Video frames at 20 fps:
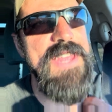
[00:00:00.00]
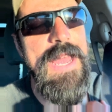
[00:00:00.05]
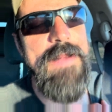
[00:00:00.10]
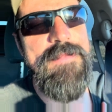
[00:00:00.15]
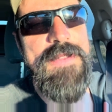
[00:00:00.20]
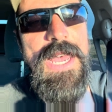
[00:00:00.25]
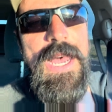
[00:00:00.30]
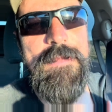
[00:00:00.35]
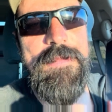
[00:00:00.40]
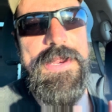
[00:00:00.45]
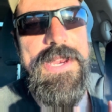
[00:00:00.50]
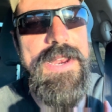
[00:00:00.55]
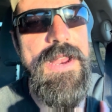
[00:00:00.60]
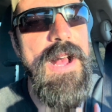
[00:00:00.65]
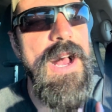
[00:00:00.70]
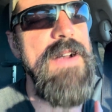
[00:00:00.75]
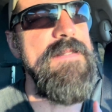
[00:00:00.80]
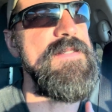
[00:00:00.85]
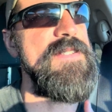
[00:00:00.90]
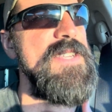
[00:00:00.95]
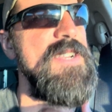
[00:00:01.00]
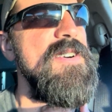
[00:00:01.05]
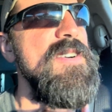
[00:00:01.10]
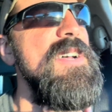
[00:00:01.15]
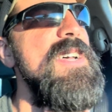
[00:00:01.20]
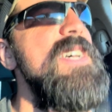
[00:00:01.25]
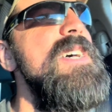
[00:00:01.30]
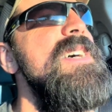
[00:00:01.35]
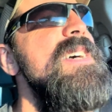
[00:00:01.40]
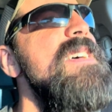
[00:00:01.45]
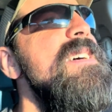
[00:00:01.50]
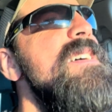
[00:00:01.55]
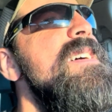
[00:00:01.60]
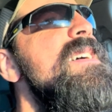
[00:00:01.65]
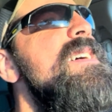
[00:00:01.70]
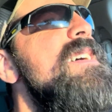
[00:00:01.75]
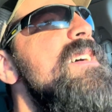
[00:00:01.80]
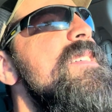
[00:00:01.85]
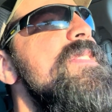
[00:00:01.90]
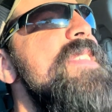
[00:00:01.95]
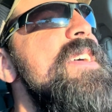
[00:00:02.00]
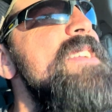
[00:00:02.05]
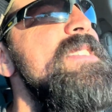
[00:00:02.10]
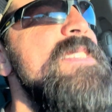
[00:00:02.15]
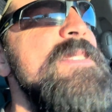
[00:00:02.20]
topping it off. So there's